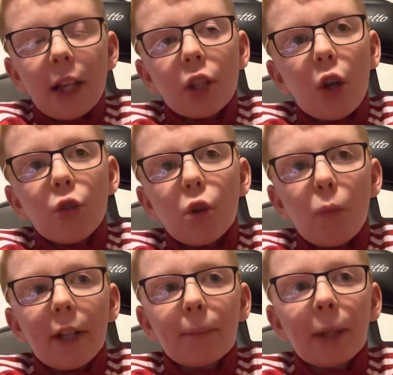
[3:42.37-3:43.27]
also
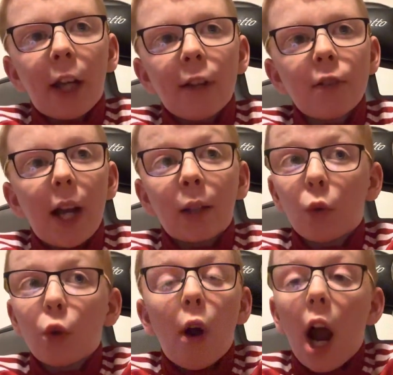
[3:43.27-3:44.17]
weird because I
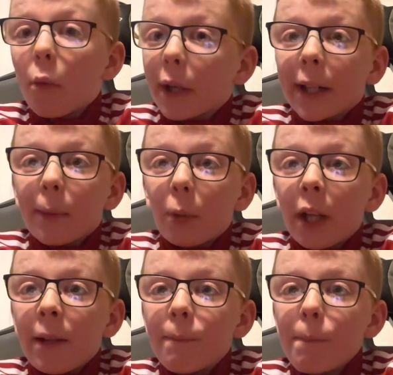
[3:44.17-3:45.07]
don't know how we're gonna
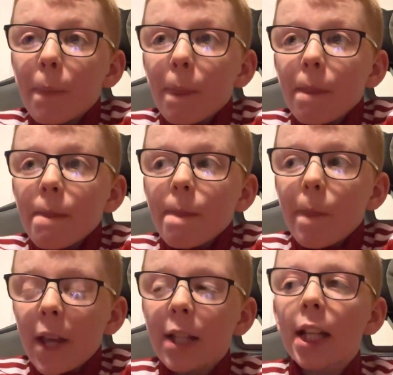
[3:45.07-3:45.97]
play.
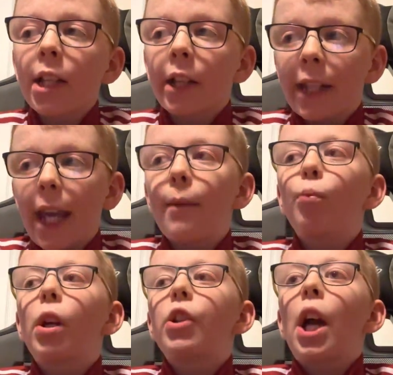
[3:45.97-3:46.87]
This is a game
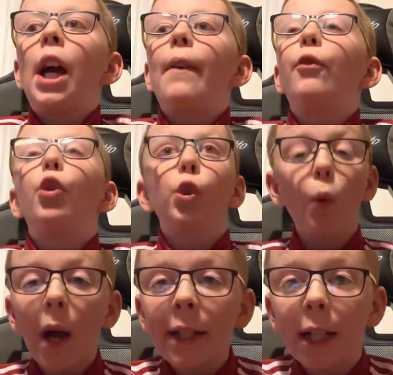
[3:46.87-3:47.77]
which I have
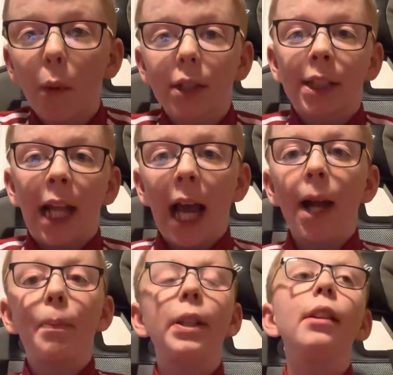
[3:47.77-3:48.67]
no idea what's gonna
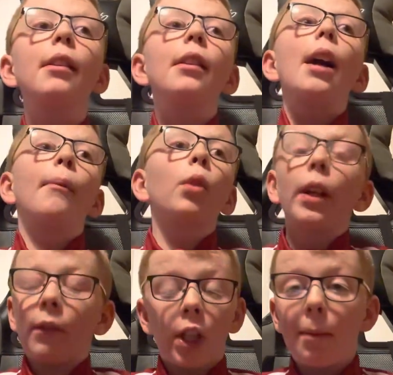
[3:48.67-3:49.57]
happen. I'm not
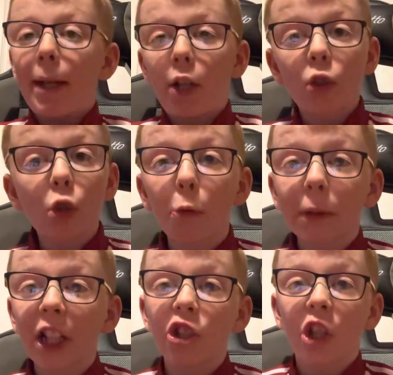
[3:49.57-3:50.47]
even gonna make a score
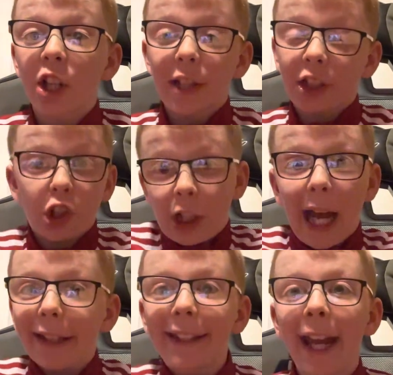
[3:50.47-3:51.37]
prediction because I just
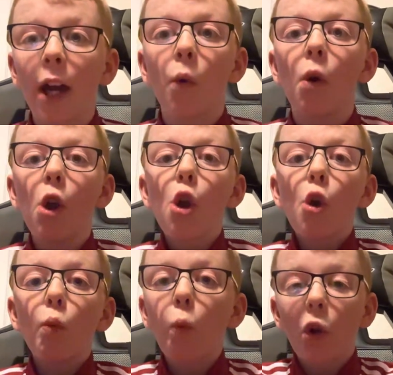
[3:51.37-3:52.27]
can't tell
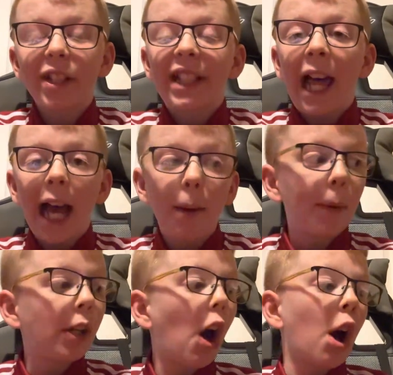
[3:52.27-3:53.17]
what's gonna
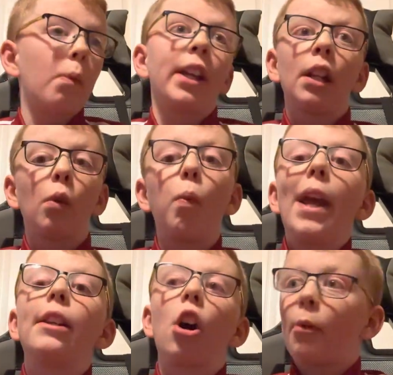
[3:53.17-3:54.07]
happen. Are we gonna
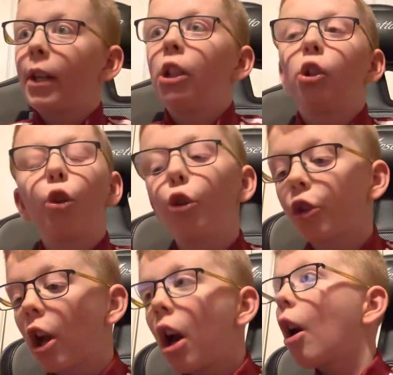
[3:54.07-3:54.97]
win? Are we gonna
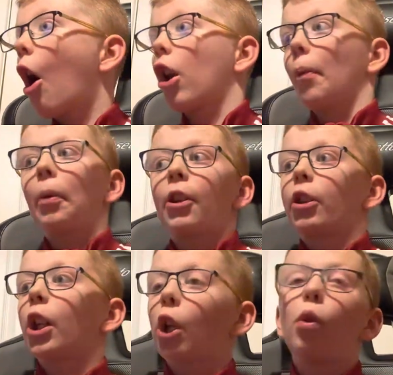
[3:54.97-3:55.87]
lose? Are the players
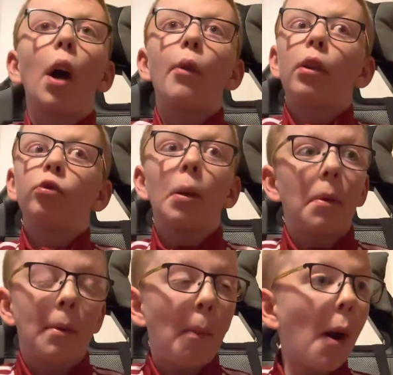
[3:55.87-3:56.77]
gonna go out and rip
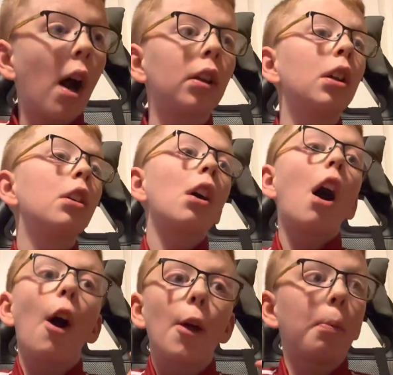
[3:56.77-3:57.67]
them apart?
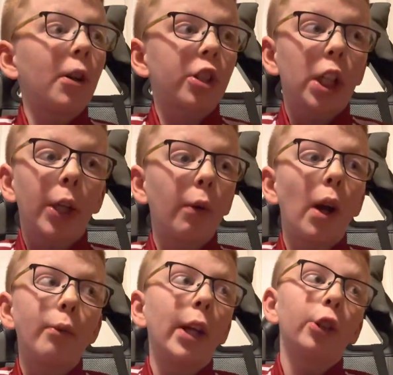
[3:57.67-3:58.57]
Are the players gonna go
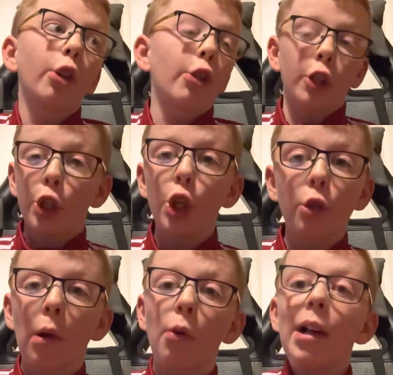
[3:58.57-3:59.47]
out and do their
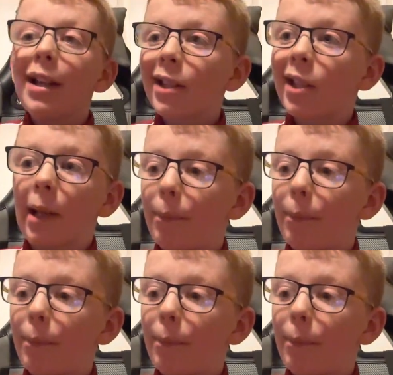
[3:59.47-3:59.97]
usual, sit